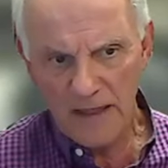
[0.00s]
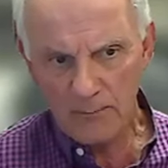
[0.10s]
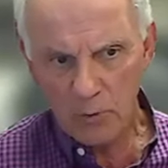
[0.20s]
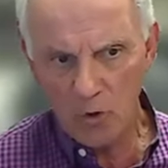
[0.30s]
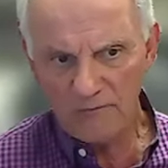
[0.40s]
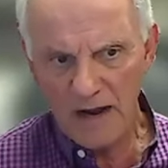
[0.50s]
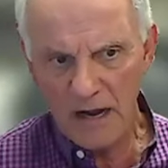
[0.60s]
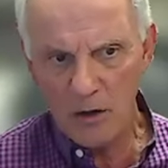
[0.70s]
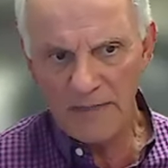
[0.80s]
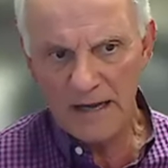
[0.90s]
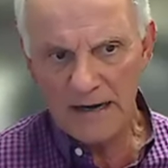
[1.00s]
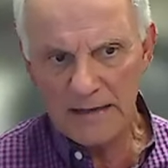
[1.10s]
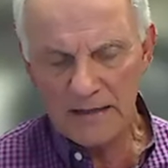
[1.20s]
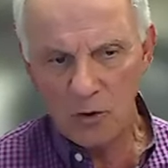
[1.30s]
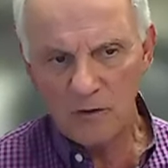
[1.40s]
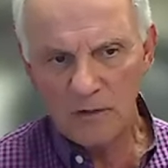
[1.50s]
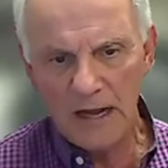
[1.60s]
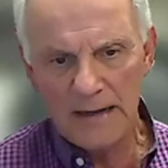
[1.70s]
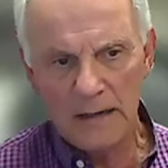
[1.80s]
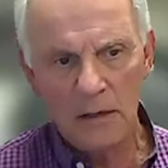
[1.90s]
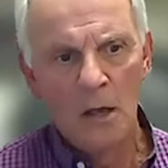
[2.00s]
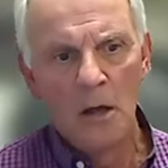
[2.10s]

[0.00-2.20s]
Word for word: that profile of that ideal client?